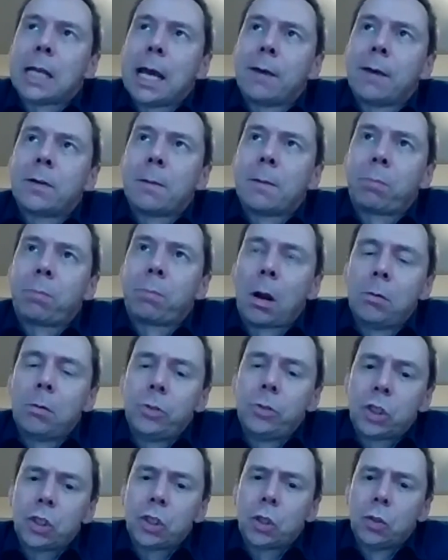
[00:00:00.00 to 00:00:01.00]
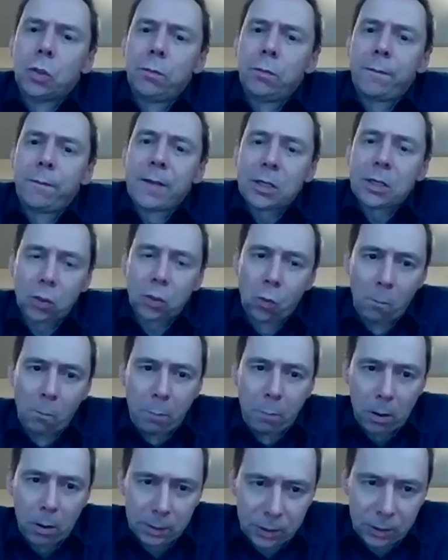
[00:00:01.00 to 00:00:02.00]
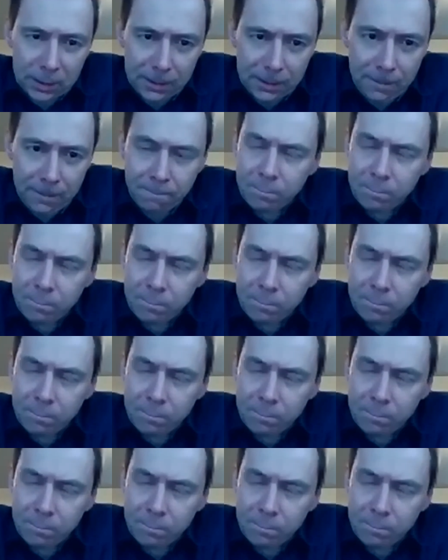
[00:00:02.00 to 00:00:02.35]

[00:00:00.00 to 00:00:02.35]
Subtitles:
to have an approach to fiscal policy,